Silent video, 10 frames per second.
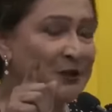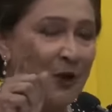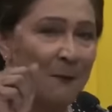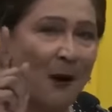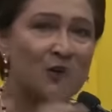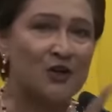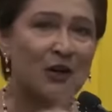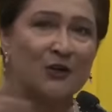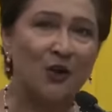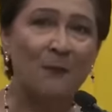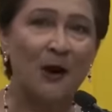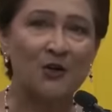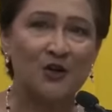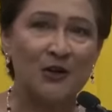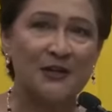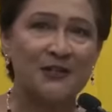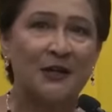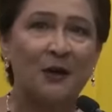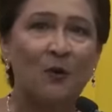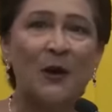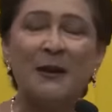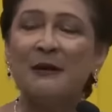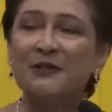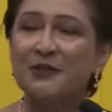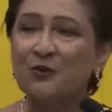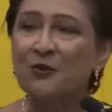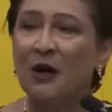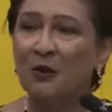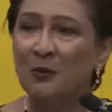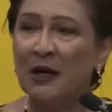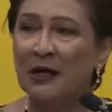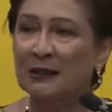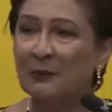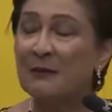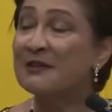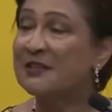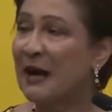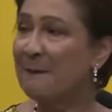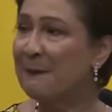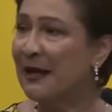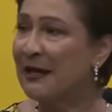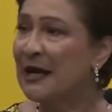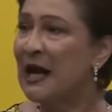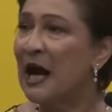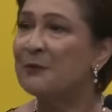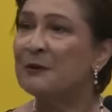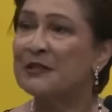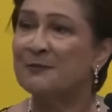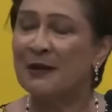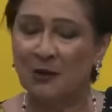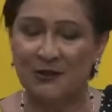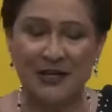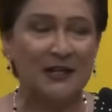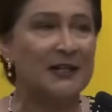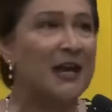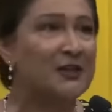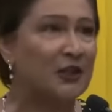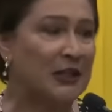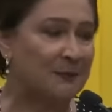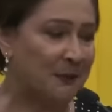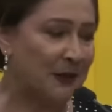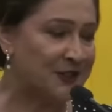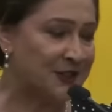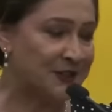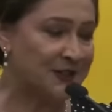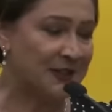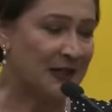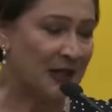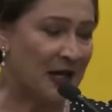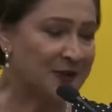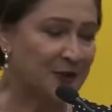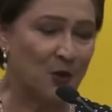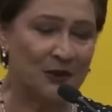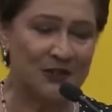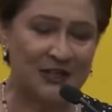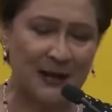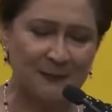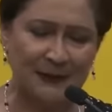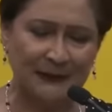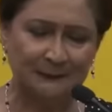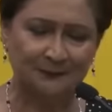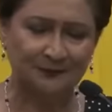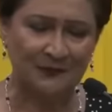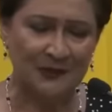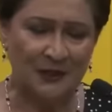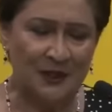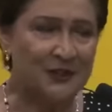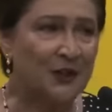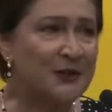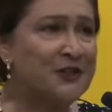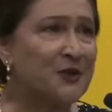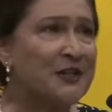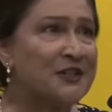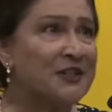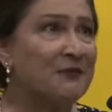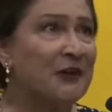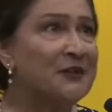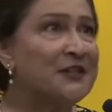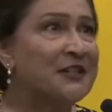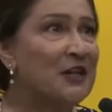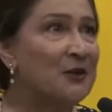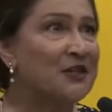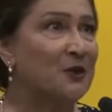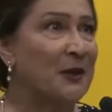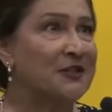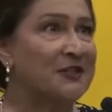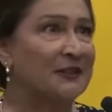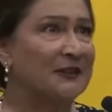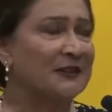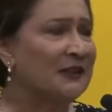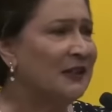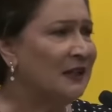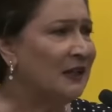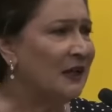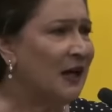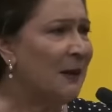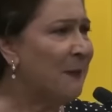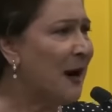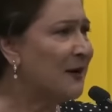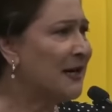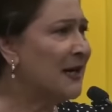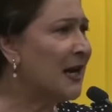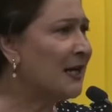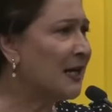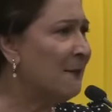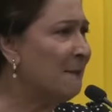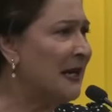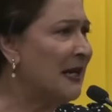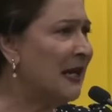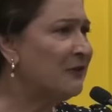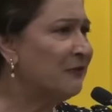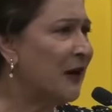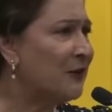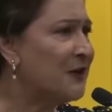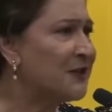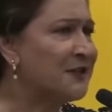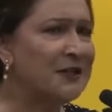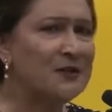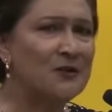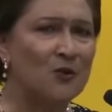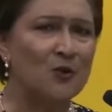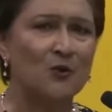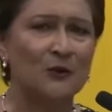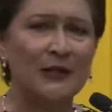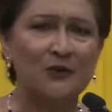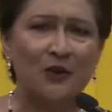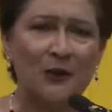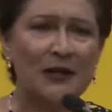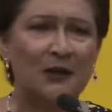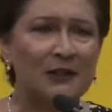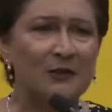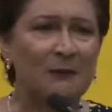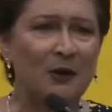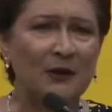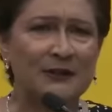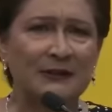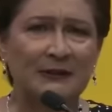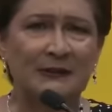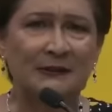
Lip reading: So boundary or no boundaries, we must do our work. We must campaign and we must be out there and educate persons as to what is happening. So this raises a very serious question. Apparently, like Camille and Faris didn't know that Rowley got the report.